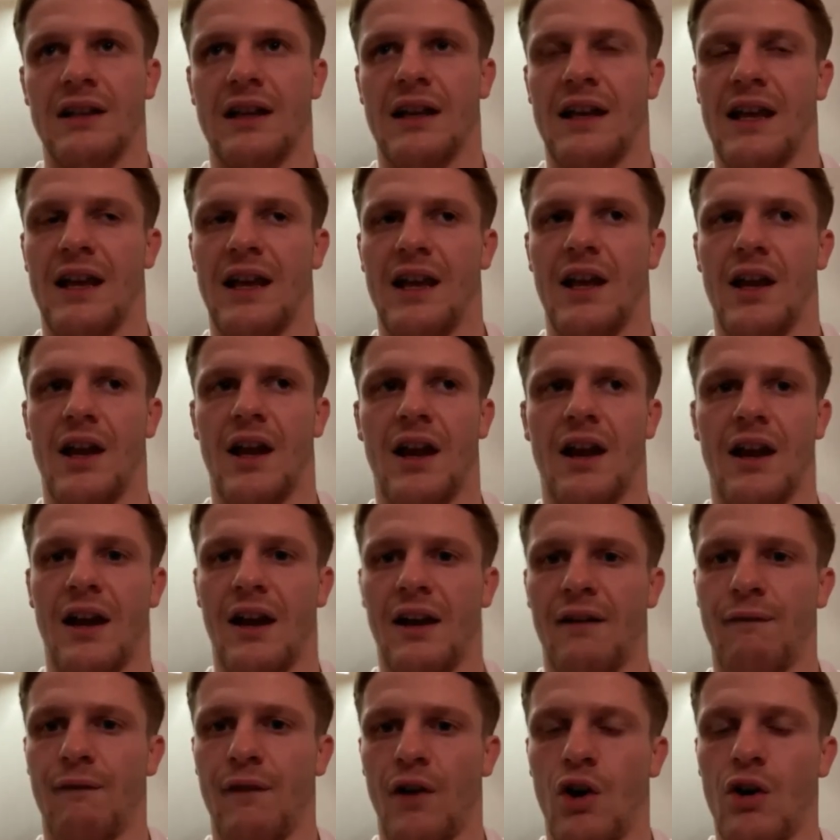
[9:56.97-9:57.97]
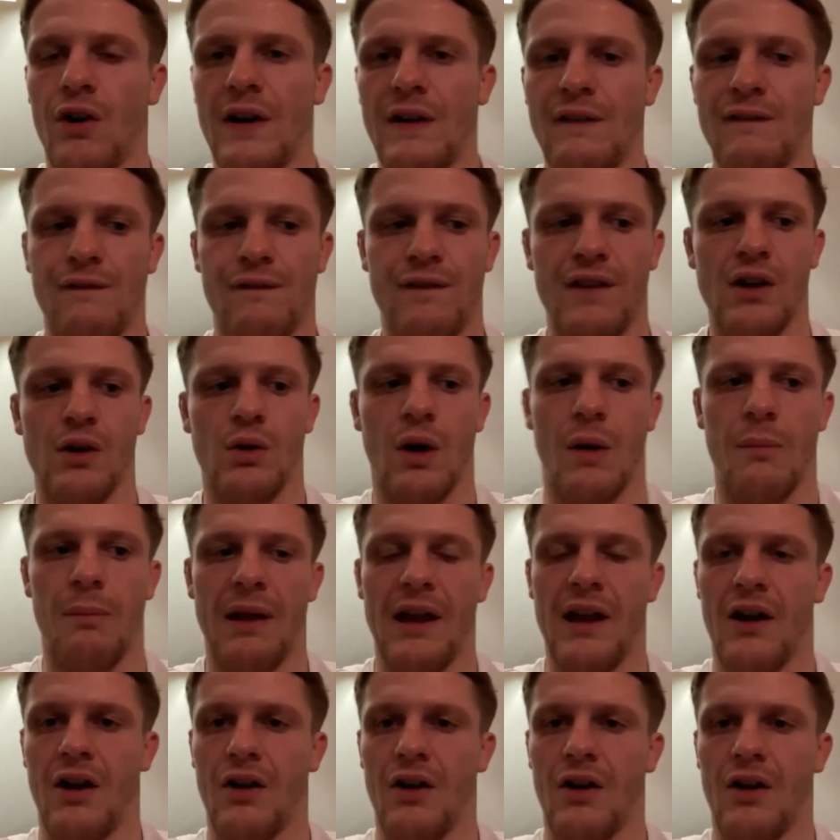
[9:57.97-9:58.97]
I already feel a
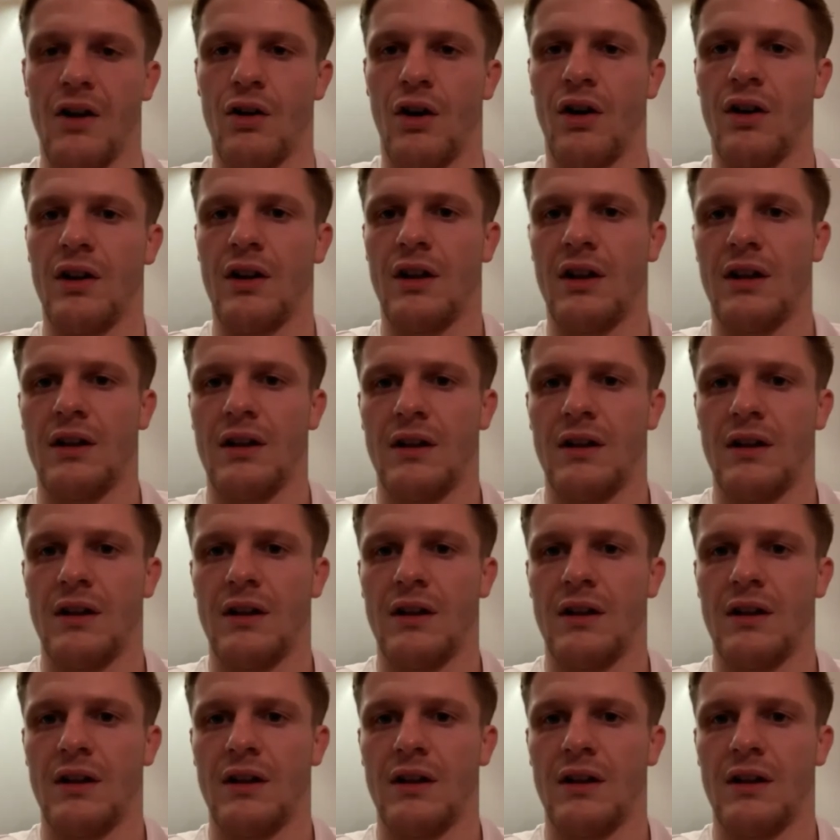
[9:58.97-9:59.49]
better,